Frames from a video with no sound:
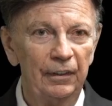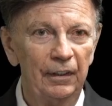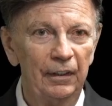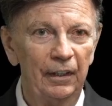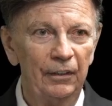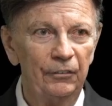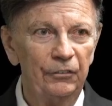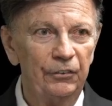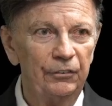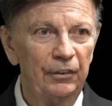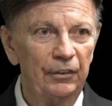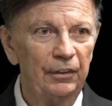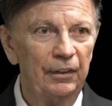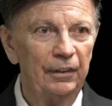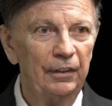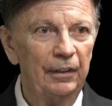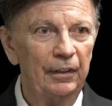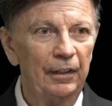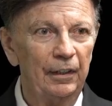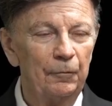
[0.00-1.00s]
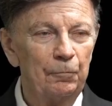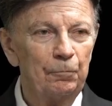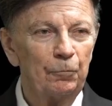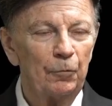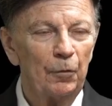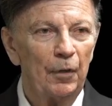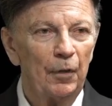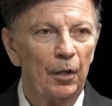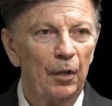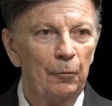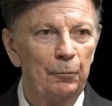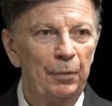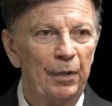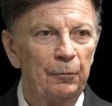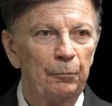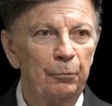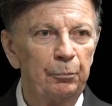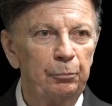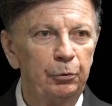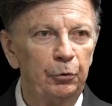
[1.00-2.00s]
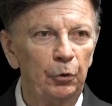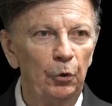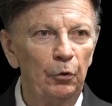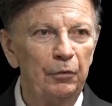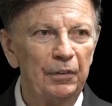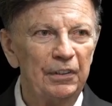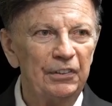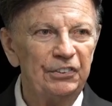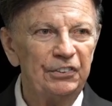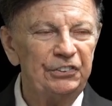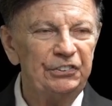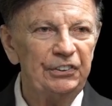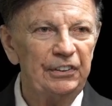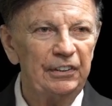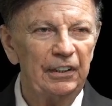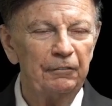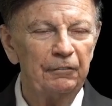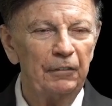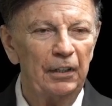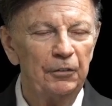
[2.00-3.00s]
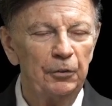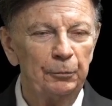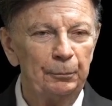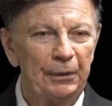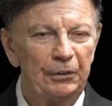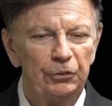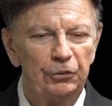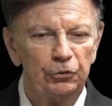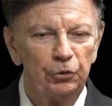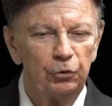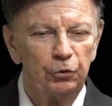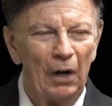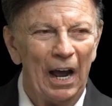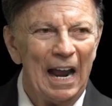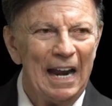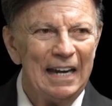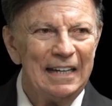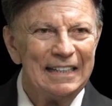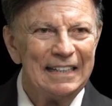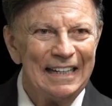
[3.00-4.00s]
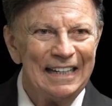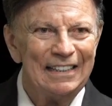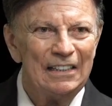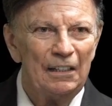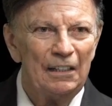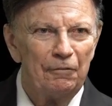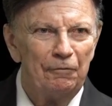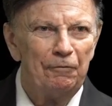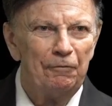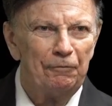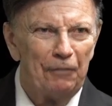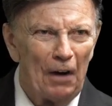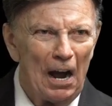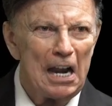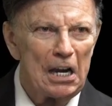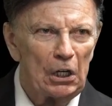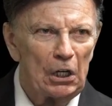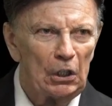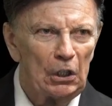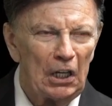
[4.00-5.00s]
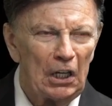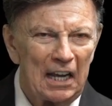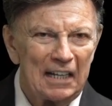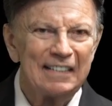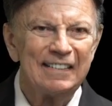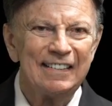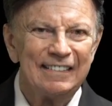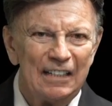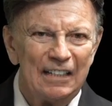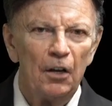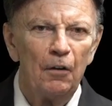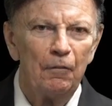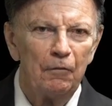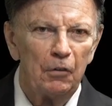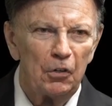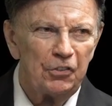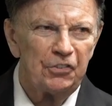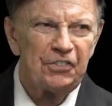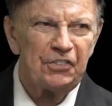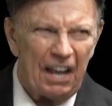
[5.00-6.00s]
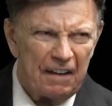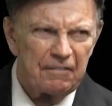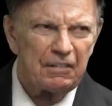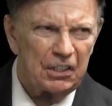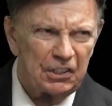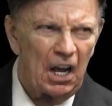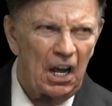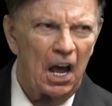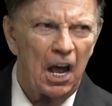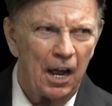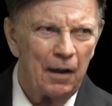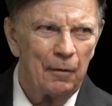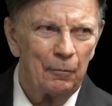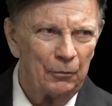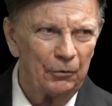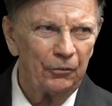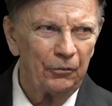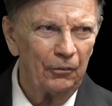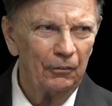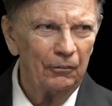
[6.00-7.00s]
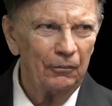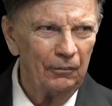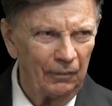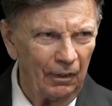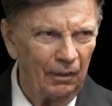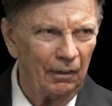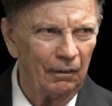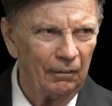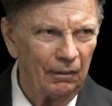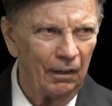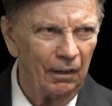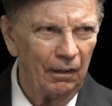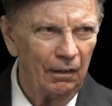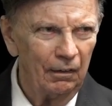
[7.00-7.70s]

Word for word: it's been proven. It's been tried in the fire like silver seven times. Uh, yeah.